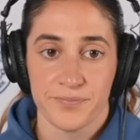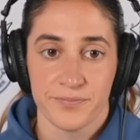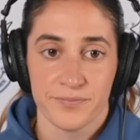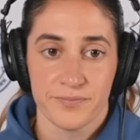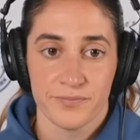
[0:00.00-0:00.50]

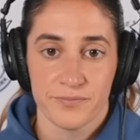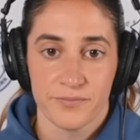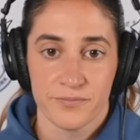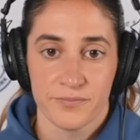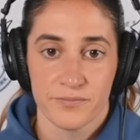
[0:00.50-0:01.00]

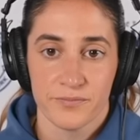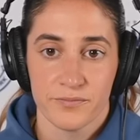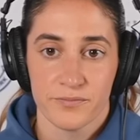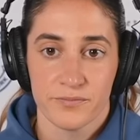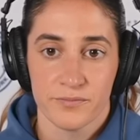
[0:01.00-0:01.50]

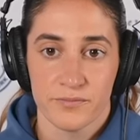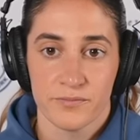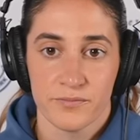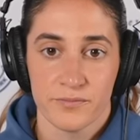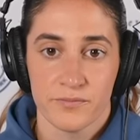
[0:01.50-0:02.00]

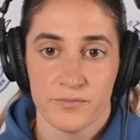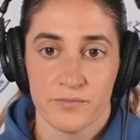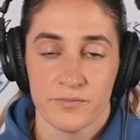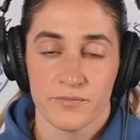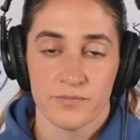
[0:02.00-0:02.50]

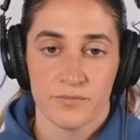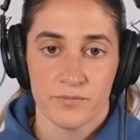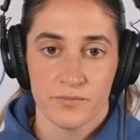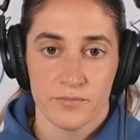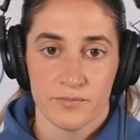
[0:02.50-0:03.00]

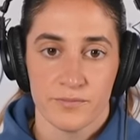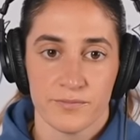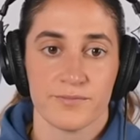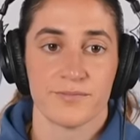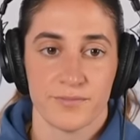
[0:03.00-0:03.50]

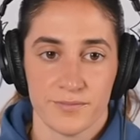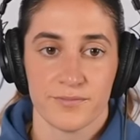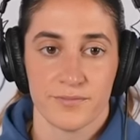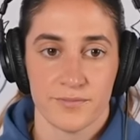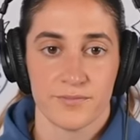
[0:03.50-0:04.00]

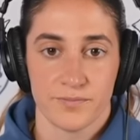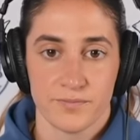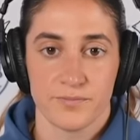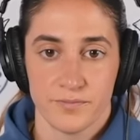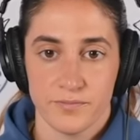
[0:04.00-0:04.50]

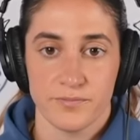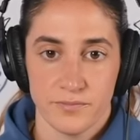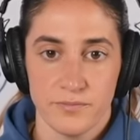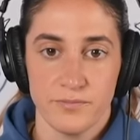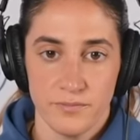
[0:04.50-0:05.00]

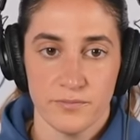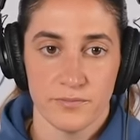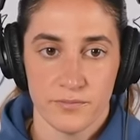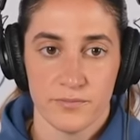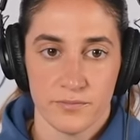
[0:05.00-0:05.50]

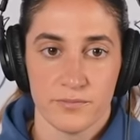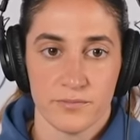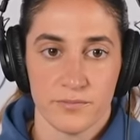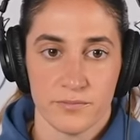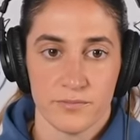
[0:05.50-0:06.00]

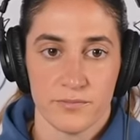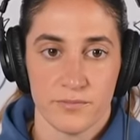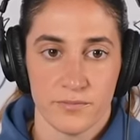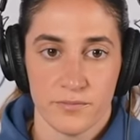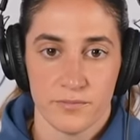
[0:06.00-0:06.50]

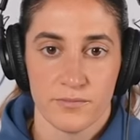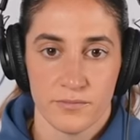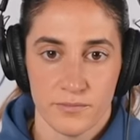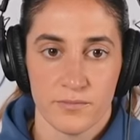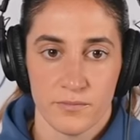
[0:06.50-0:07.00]

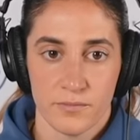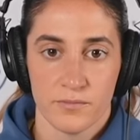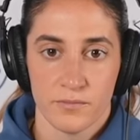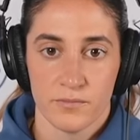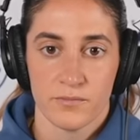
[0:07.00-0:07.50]

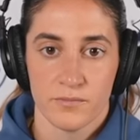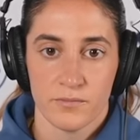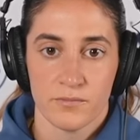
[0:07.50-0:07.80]
(silent)